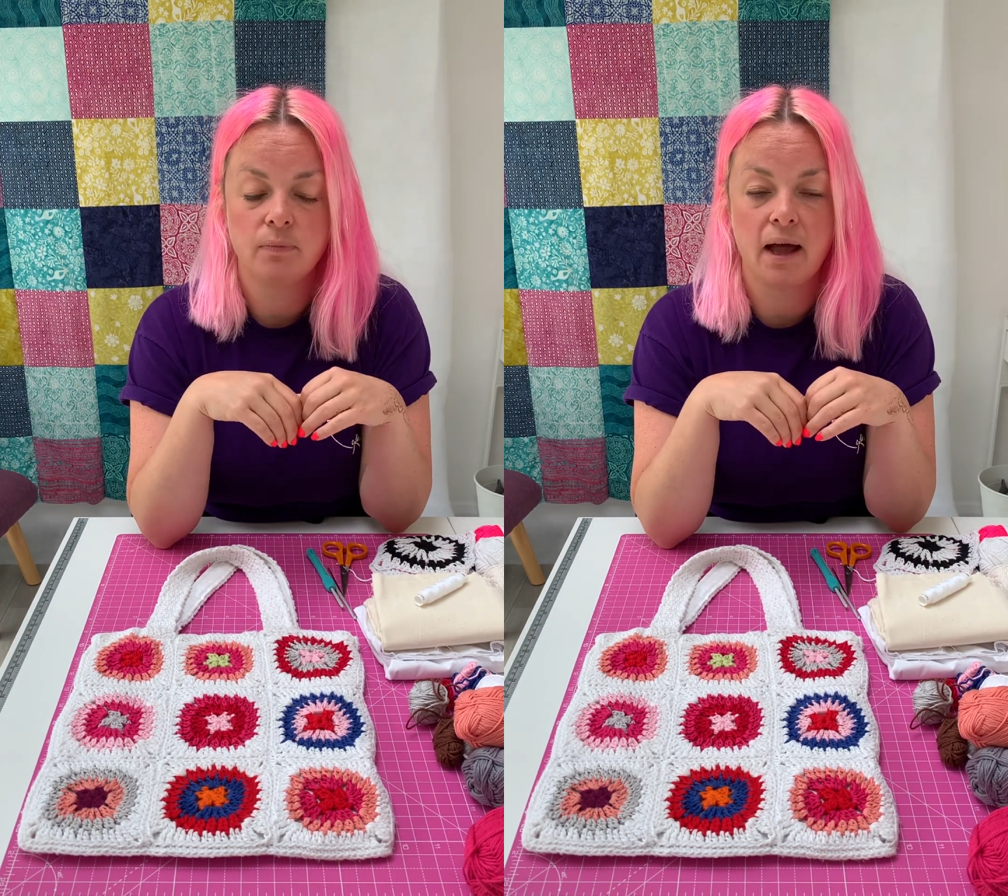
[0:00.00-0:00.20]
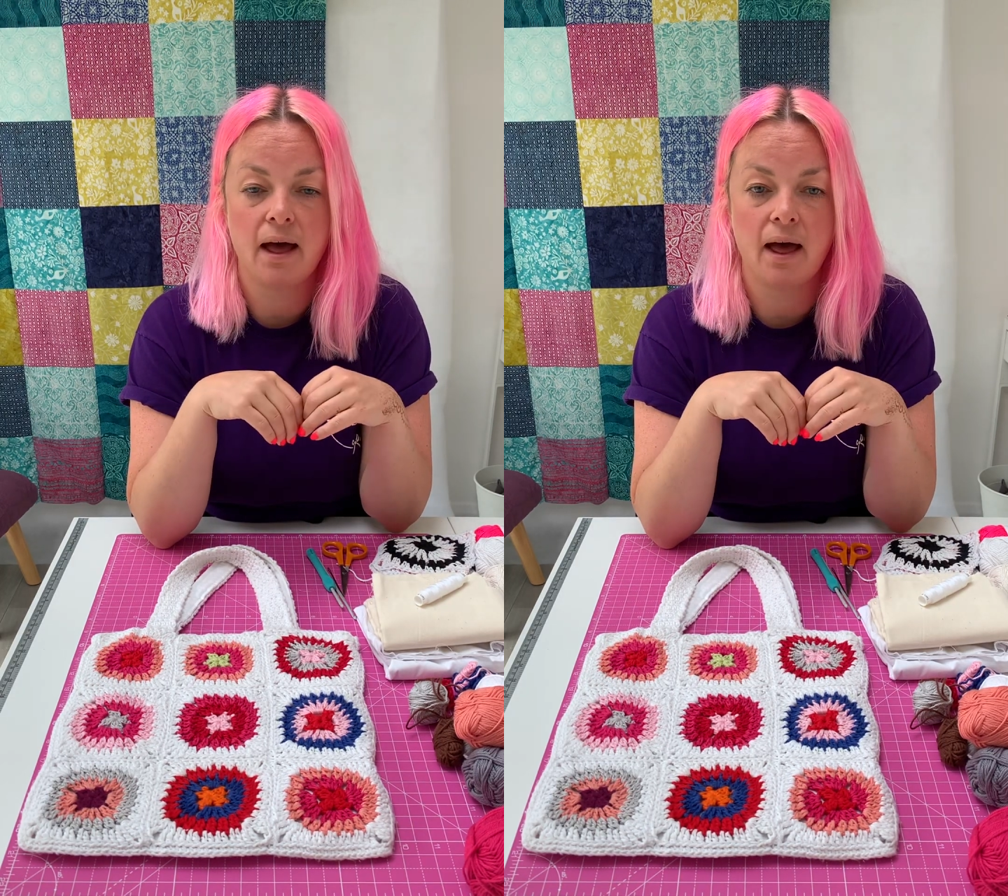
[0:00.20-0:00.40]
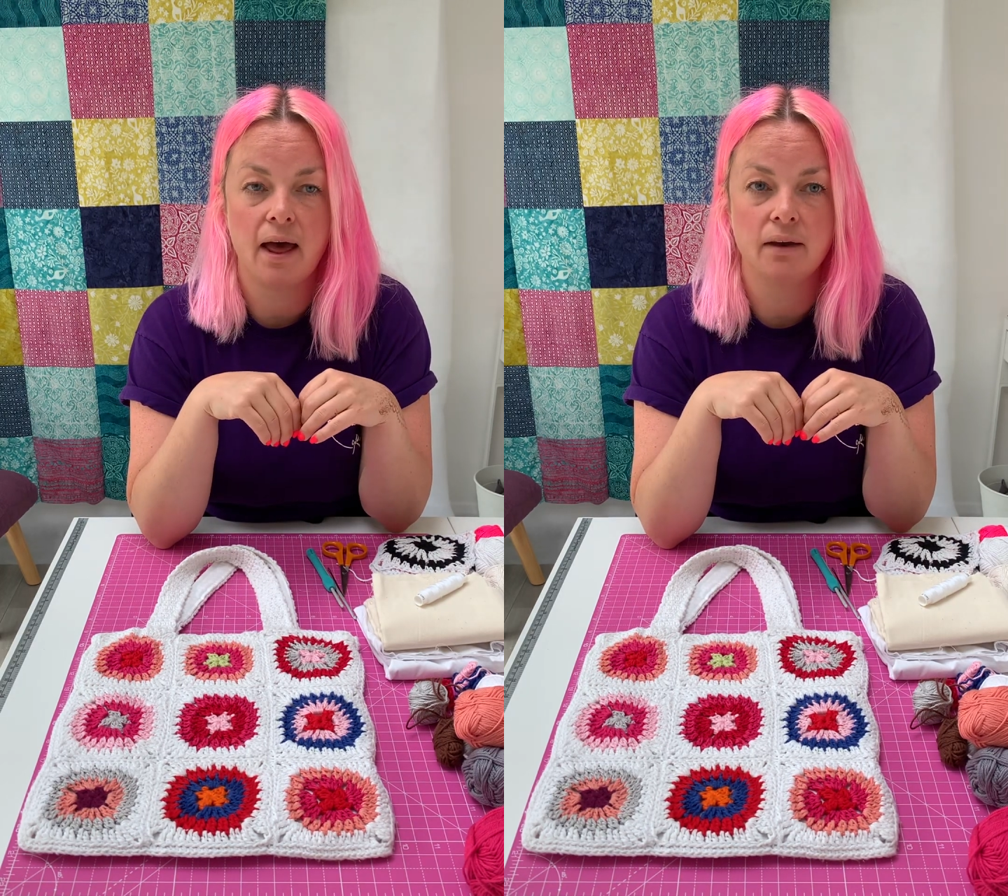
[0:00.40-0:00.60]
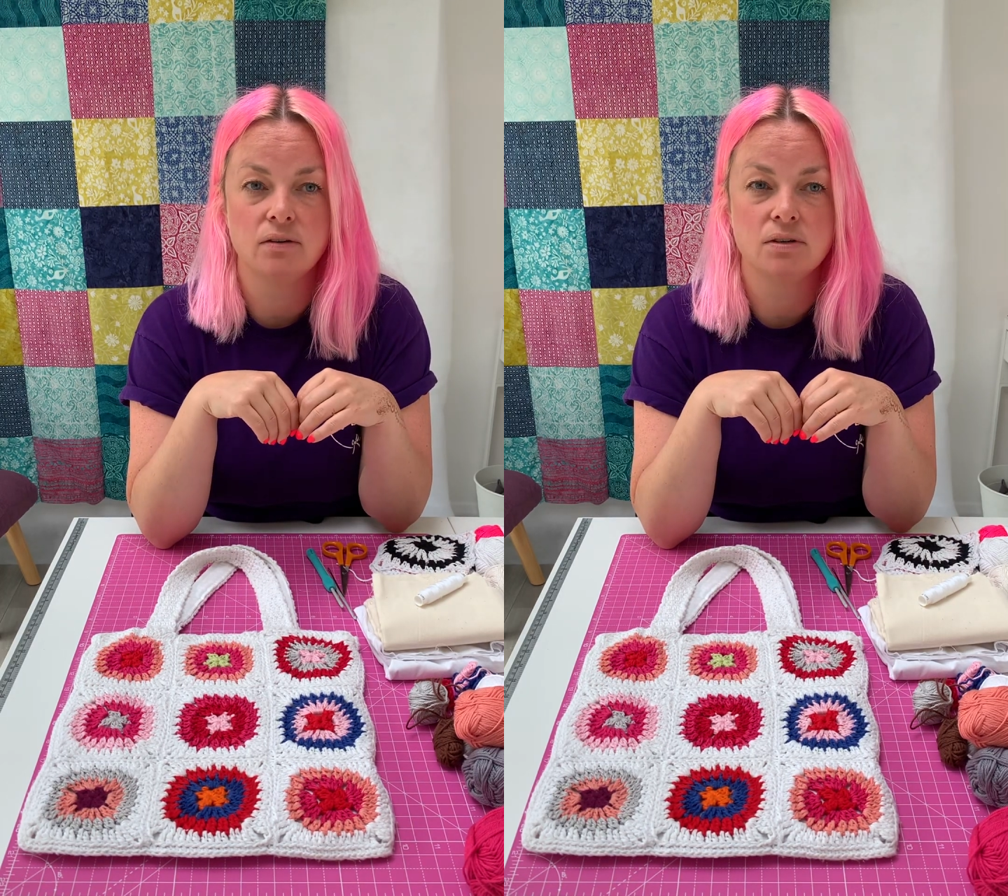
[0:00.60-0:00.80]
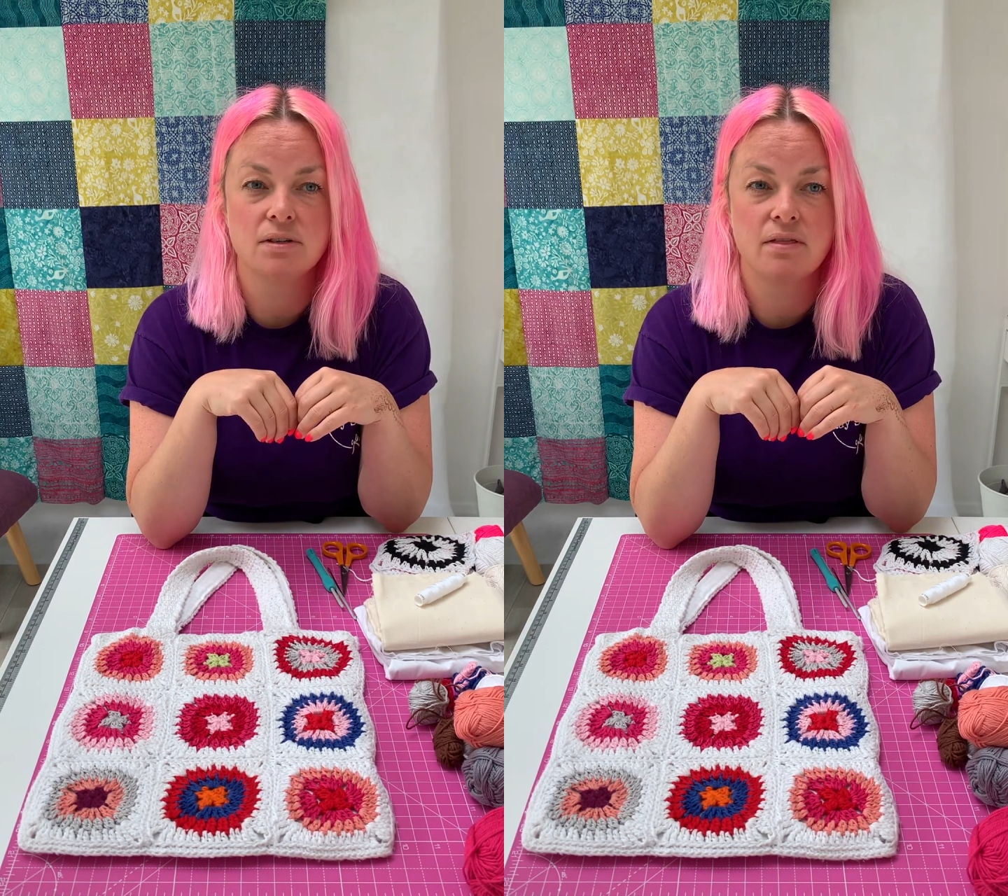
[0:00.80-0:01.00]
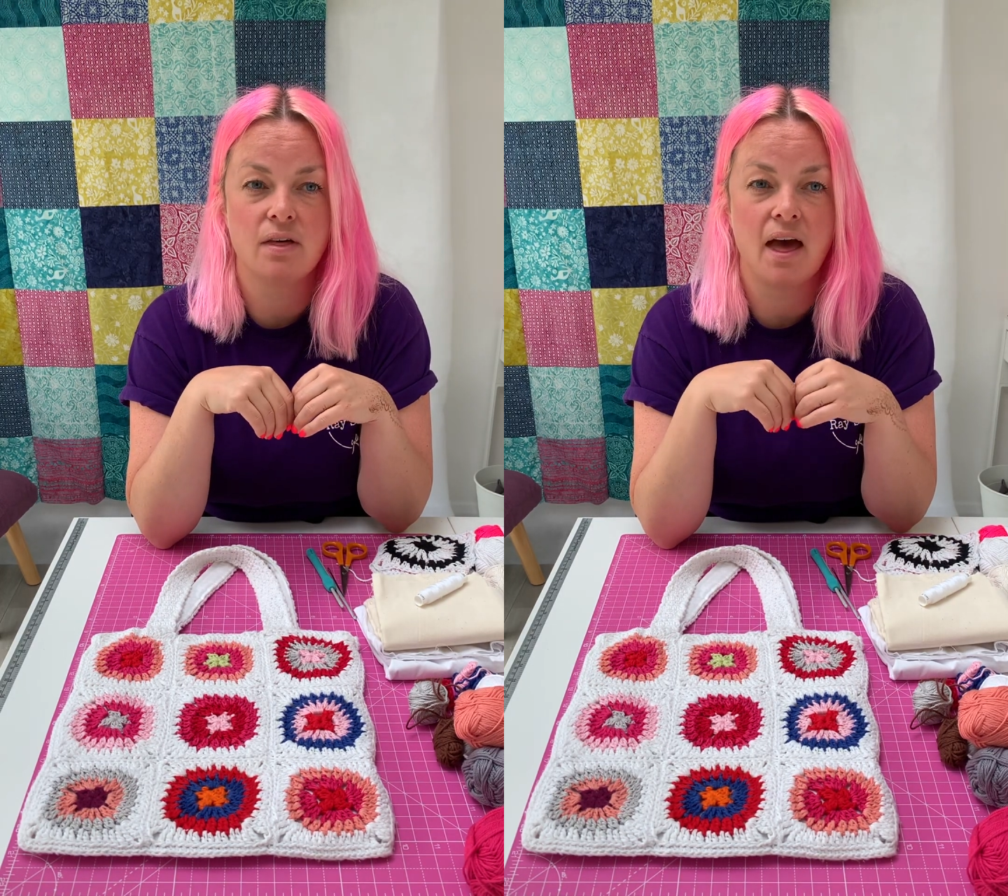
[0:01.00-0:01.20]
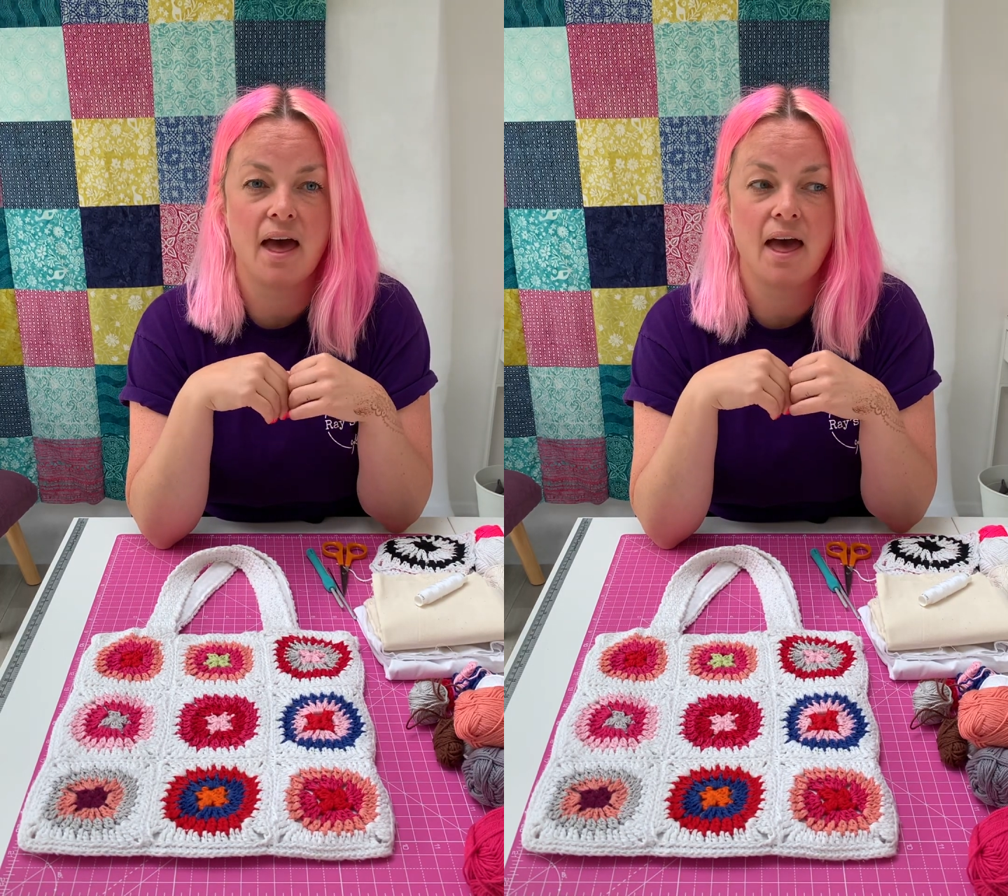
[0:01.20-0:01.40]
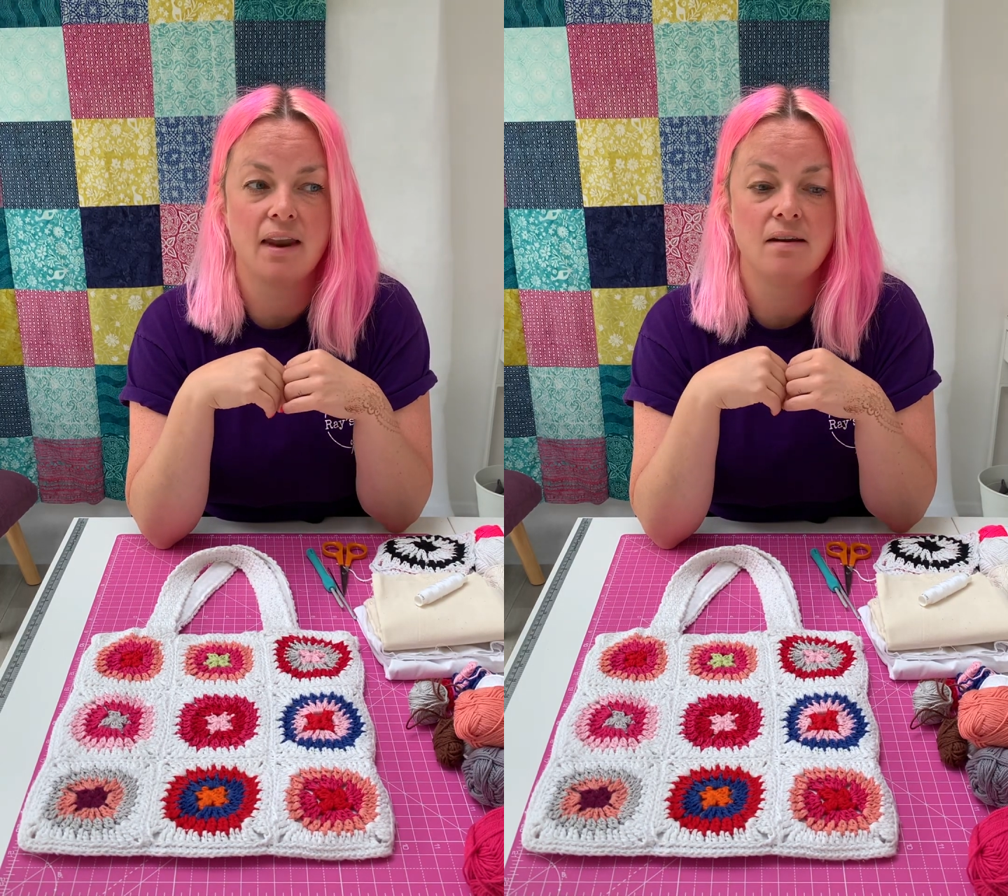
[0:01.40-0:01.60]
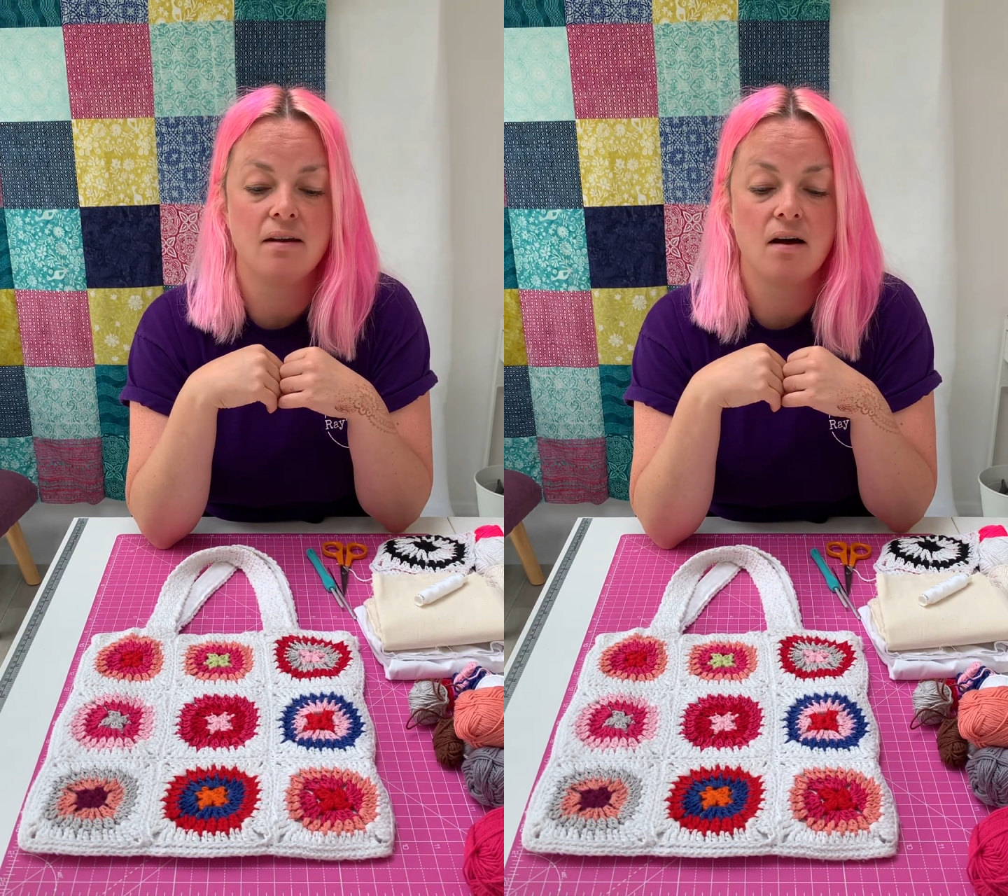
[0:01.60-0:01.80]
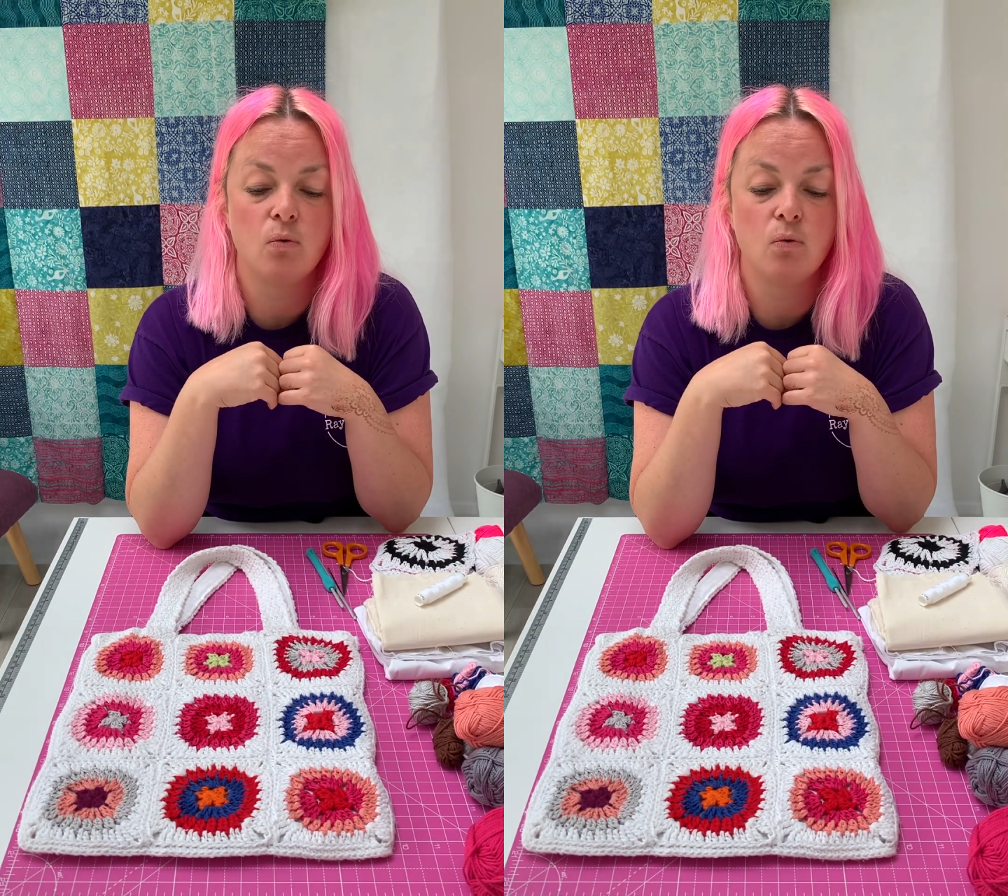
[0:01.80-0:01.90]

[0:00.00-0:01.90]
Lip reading: and then